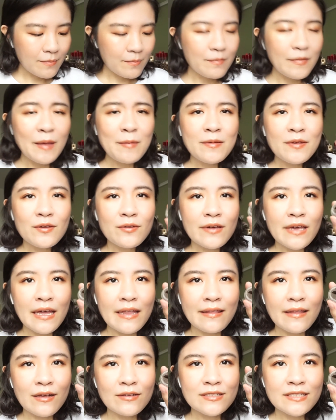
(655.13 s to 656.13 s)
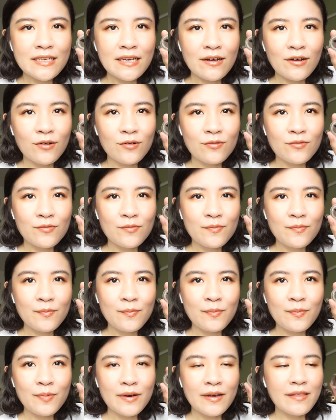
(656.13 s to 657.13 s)
Maybe you cannot tell,
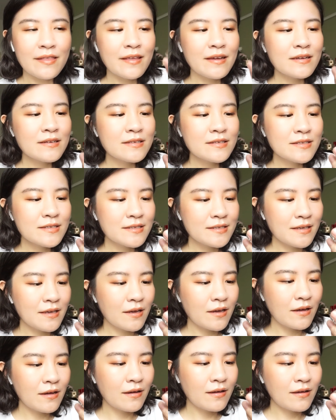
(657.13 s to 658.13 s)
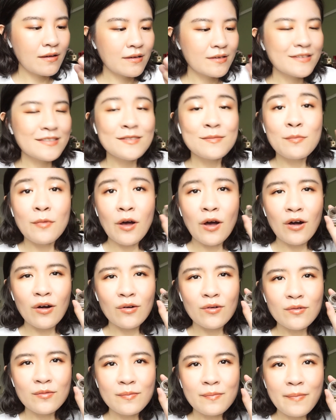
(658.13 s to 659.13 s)
but there's a
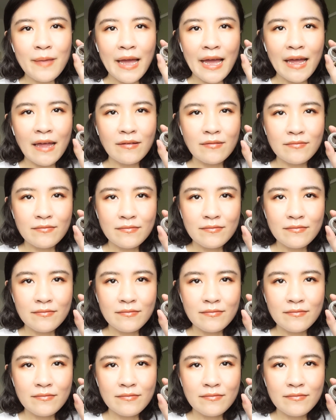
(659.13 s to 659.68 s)
small pan.